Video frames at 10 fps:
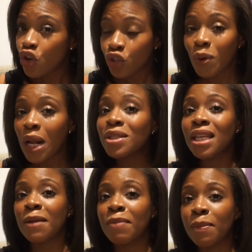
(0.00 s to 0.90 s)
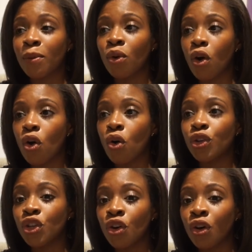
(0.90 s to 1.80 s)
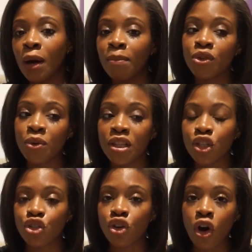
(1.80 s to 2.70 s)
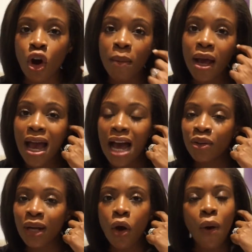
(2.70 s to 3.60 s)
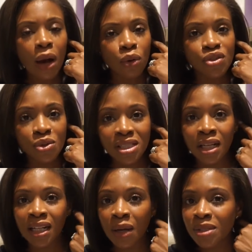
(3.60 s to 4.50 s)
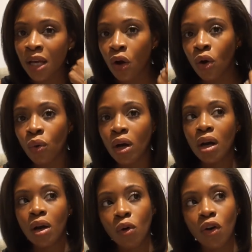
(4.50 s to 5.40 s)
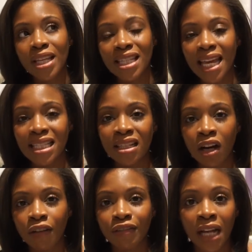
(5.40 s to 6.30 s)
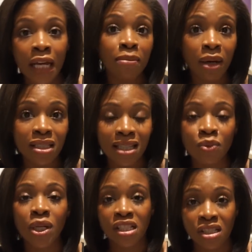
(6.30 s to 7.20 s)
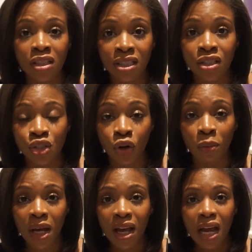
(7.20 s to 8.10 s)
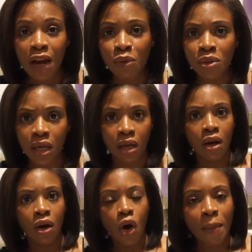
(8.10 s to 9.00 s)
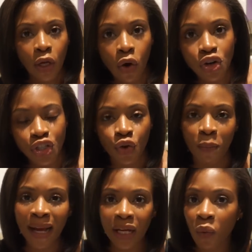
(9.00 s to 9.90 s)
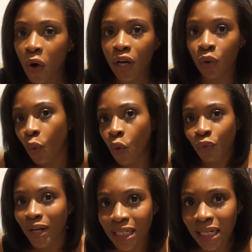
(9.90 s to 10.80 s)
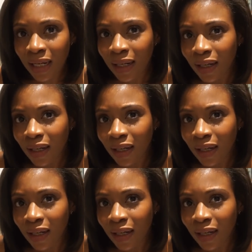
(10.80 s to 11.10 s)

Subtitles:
So when I was telling people, oh, you know, I'm doing this job, and they're like, oh, how old's your son? And I was like, oh, well, he's 8.5, 9 months. That's when I started the job. Everyone was like, oh my gosh, and you're back at work already?